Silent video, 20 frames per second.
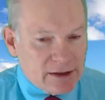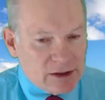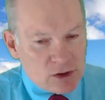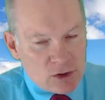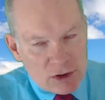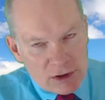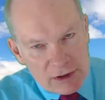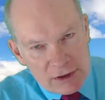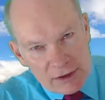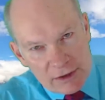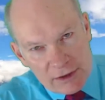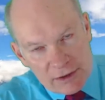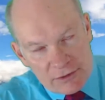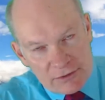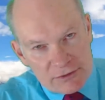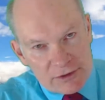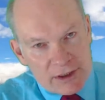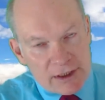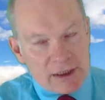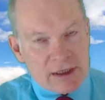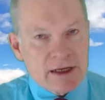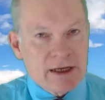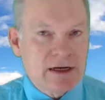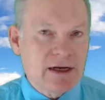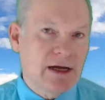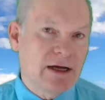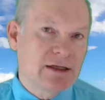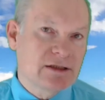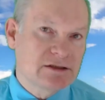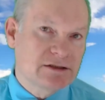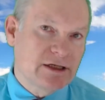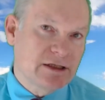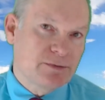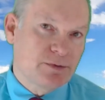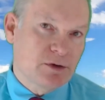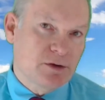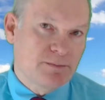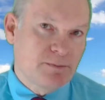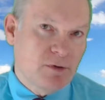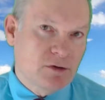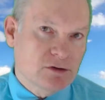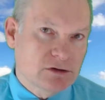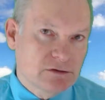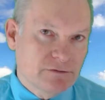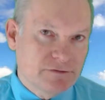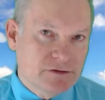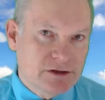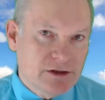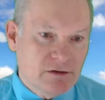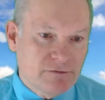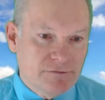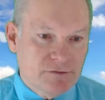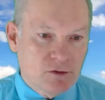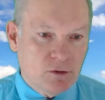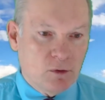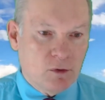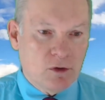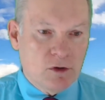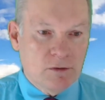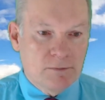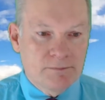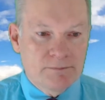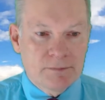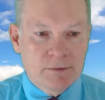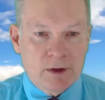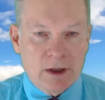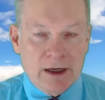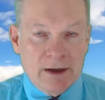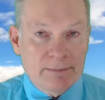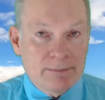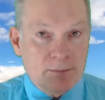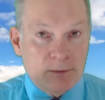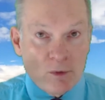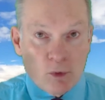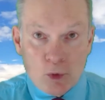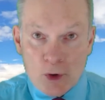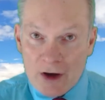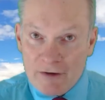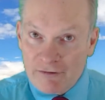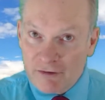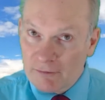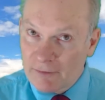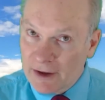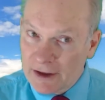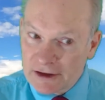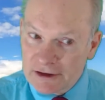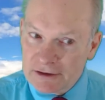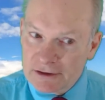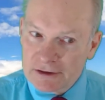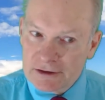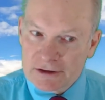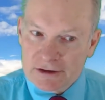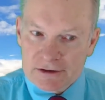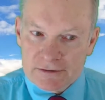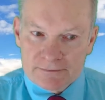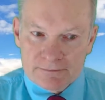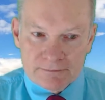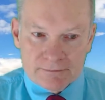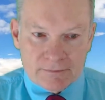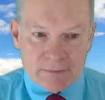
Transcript: you can really enhance that with positive self-talk or affirmations.